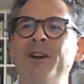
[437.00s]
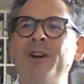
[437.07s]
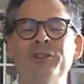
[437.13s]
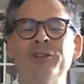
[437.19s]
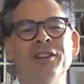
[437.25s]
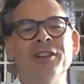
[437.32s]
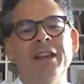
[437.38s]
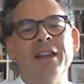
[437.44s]

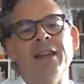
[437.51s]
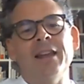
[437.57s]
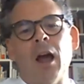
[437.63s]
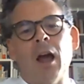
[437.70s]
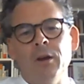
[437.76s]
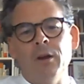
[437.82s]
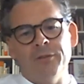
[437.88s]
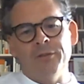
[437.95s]
because
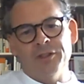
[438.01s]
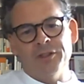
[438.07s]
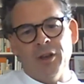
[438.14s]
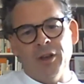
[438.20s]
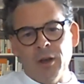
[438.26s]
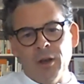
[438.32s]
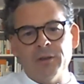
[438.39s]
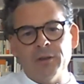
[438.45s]
it
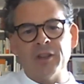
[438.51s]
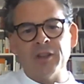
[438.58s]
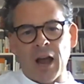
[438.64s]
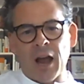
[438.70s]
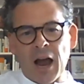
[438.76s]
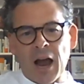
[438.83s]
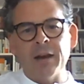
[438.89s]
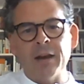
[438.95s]

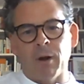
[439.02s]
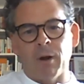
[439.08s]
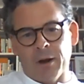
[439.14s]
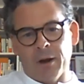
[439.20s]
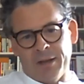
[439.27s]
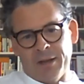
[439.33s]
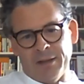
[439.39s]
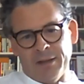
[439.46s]
overturns
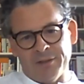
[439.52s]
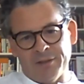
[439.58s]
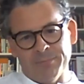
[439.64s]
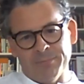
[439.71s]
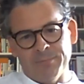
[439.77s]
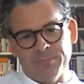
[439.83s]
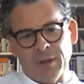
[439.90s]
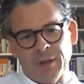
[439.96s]

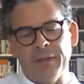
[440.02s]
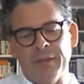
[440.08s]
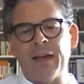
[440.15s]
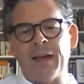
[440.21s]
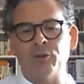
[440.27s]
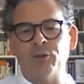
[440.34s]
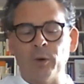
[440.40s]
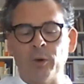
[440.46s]
hierarchies.
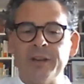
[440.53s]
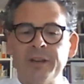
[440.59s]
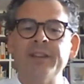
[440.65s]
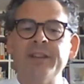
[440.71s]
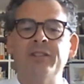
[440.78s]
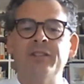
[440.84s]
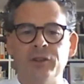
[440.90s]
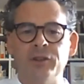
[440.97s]
And that's what
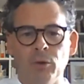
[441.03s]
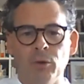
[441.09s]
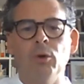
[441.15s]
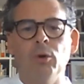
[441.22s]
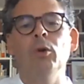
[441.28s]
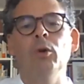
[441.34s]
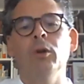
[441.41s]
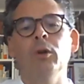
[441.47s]
it did to
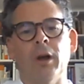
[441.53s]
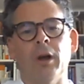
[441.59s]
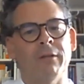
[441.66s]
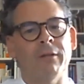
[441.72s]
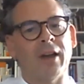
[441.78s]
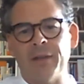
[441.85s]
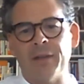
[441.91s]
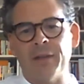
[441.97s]

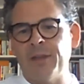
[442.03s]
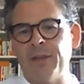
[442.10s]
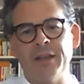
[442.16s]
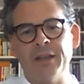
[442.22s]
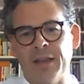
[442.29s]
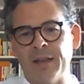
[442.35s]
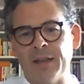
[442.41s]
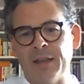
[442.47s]
all of our
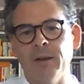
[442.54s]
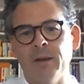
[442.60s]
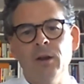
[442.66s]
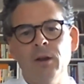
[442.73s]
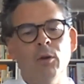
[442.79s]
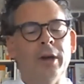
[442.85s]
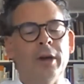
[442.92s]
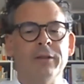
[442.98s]

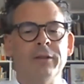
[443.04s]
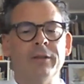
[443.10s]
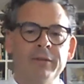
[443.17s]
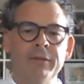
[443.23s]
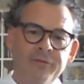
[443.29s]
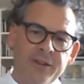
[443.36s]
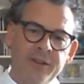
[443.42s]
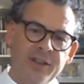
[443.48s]
thinking,
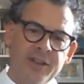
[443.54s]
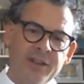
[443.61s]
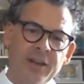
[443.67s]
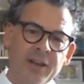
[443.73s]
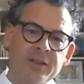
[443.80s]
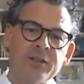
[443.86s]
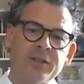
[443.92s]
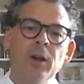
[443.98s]
whether in
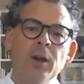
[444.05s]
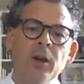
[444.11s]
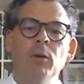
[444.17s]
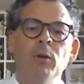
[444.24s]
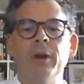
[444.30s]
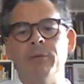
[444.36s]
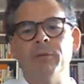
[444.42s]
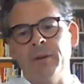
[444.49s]
physics,
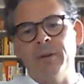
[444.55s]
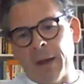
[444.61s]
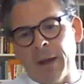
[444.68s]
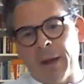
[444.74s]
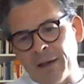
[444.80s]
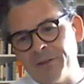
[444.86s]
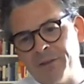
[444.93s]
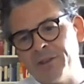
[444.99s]
whether
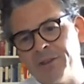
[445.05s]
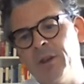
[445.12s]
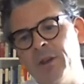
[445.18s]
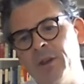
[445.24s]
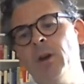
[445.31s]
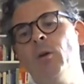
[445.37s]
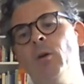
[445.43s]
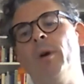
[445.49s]
in
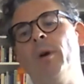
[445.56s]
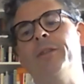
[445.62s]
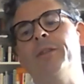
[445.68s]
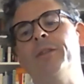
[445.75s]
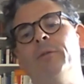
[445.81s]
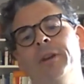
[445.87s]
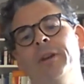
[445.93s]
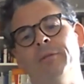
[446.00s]
maths,
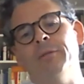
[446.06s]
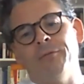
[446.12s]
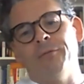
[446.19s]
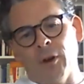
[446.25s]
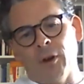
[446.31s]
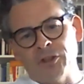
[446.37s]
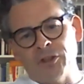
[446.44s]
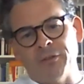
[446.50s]
whether
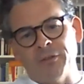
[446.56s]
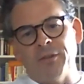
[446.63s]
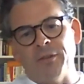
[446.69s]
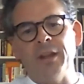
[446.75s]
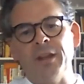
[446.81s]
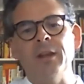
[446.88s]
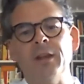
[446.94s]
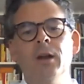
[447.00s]
in
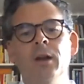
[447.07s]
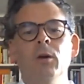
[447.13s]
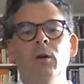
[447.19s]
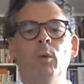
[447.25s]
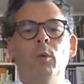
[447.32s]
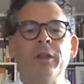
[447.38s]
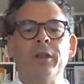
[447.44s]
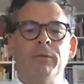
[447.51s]
philosophy,
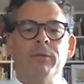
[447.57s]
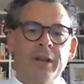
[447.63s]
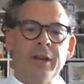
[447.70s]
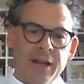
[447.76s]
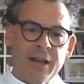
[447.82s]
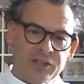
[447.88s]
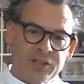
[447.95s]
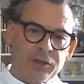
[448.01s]

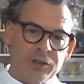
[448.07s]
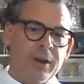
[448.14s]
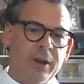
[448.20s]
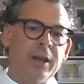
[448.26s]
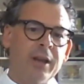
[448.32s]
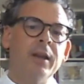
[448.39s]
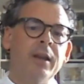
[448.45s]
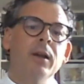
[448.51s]
whether in
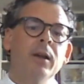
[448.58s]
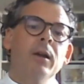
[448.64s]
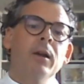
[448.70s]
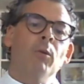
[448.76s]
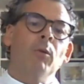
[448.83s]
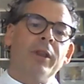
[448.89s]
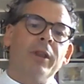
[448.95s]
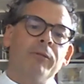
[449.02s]
history,
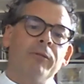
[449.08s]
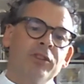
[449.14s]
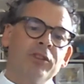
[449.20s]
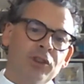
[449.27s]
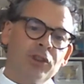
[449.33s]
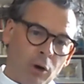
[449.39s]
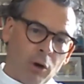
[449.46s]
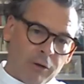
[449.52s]

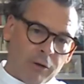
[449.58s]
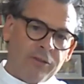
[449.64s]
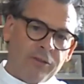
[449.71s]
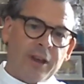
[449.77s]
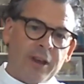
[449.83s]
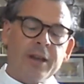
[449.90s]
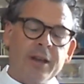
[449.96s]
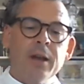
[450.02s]
whether in
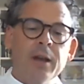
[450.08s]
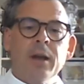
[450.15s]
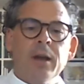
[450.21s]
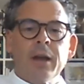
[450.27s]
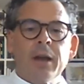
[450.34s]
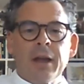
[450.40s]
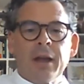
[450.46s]
geography.